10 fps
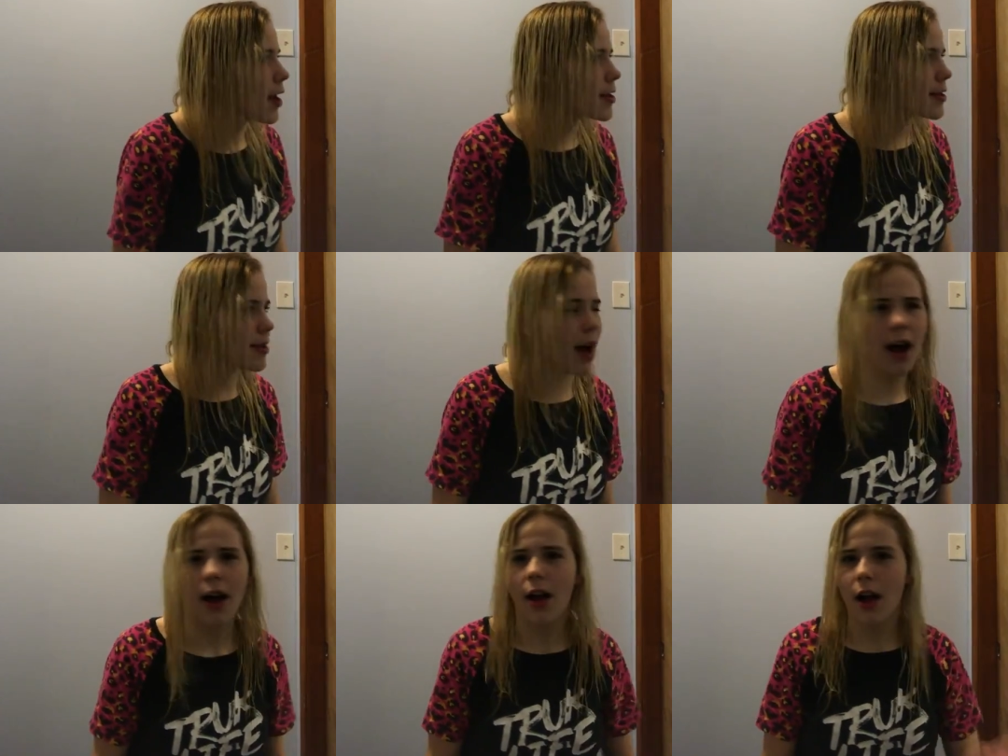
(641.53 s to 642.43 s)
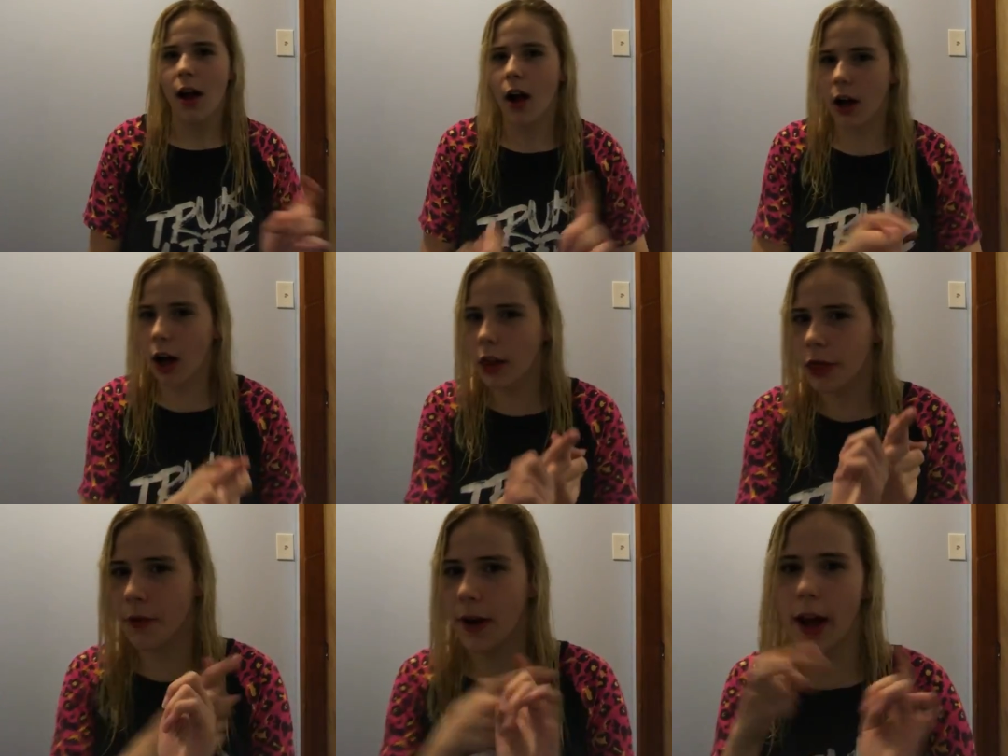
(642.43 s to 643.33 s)
It's not a
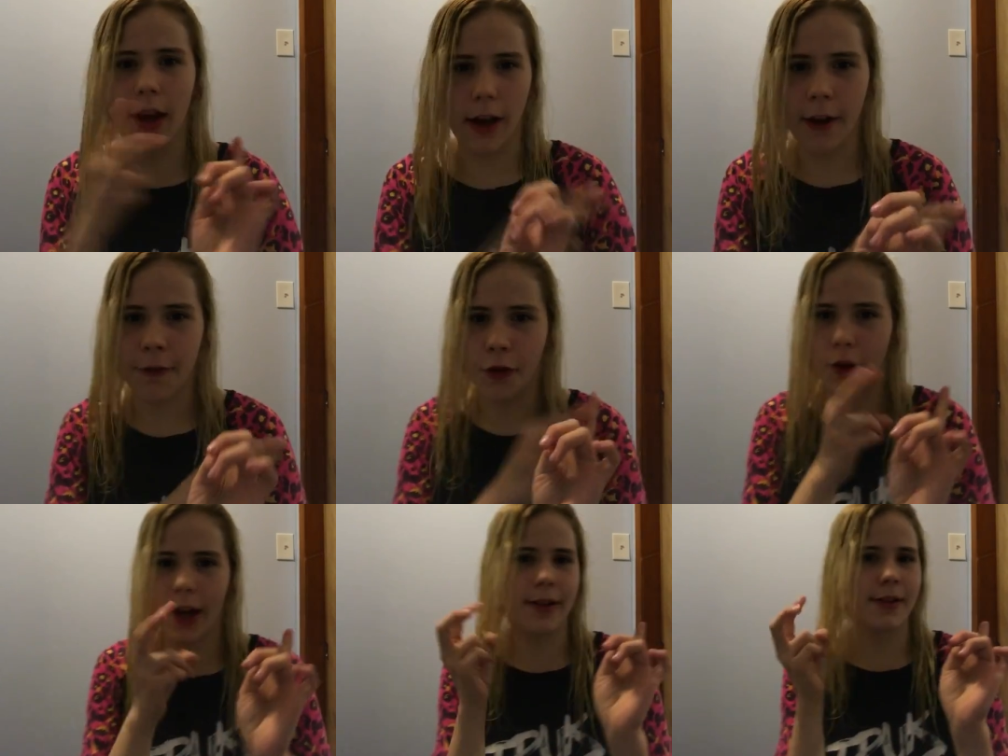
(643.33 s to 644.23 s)
gun threat, a knife threat,